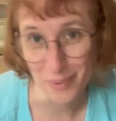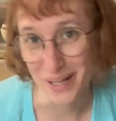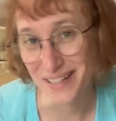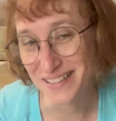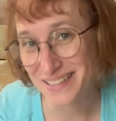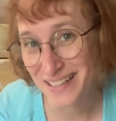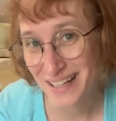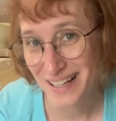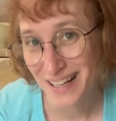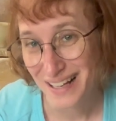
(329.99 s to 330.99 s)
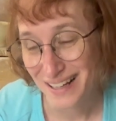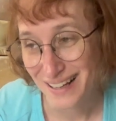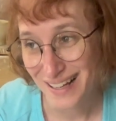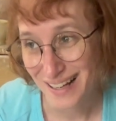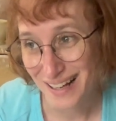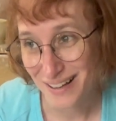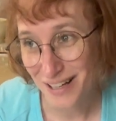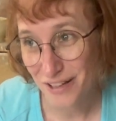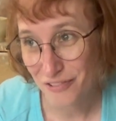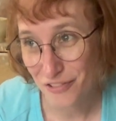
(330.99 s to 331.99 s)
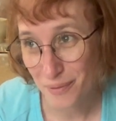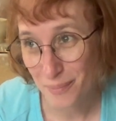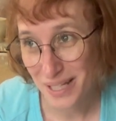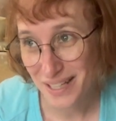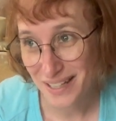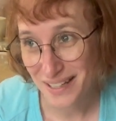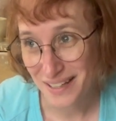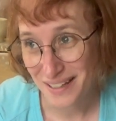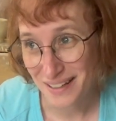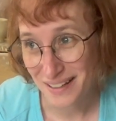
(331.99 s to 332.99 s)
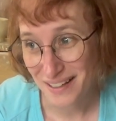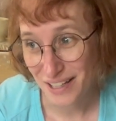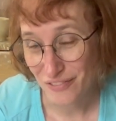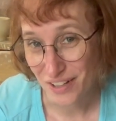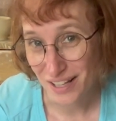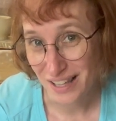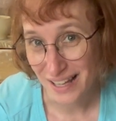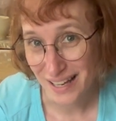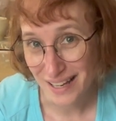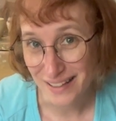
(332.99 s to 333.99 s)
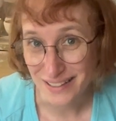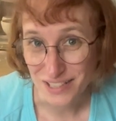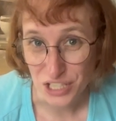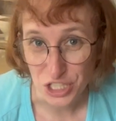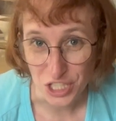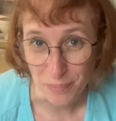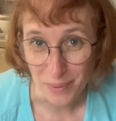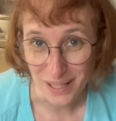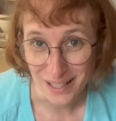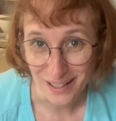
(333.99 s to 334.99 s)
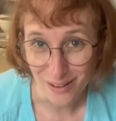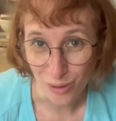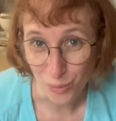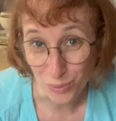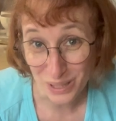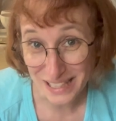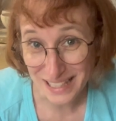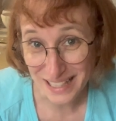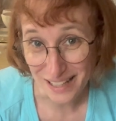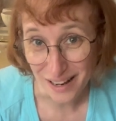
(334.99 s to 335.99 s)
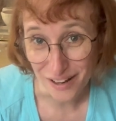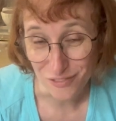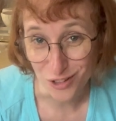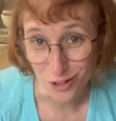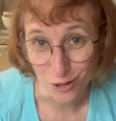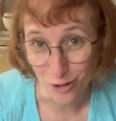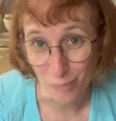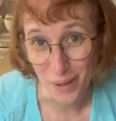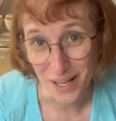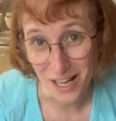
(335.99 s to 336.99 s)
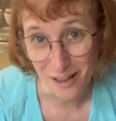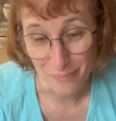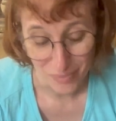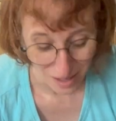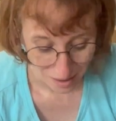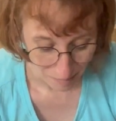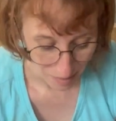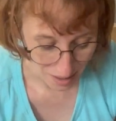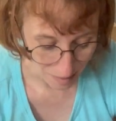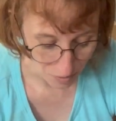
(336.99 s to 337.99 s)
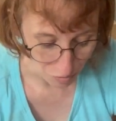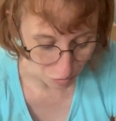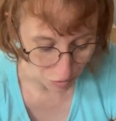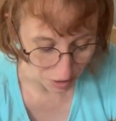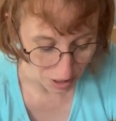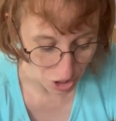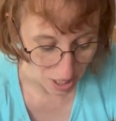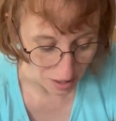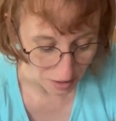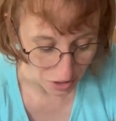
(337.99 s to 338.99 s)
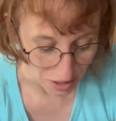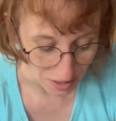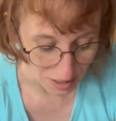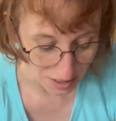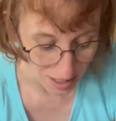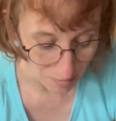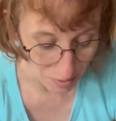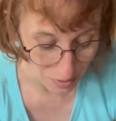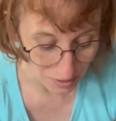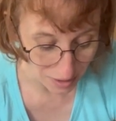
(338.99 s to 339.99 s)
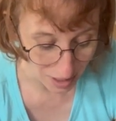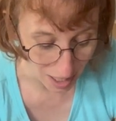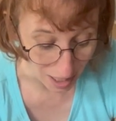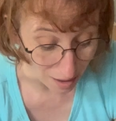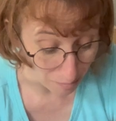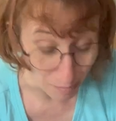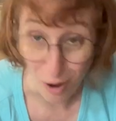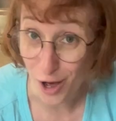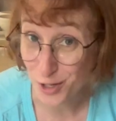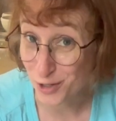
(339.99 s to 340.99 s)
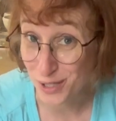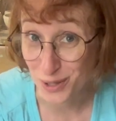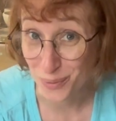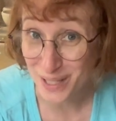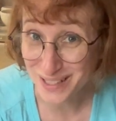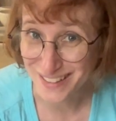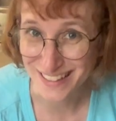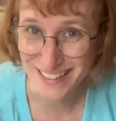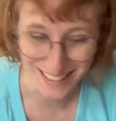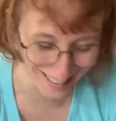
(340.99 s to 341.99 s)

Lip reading: But for me, if a clay is shipping only and I have no local pickup, it becomes really challenging since I'm mostly a potter in the winter.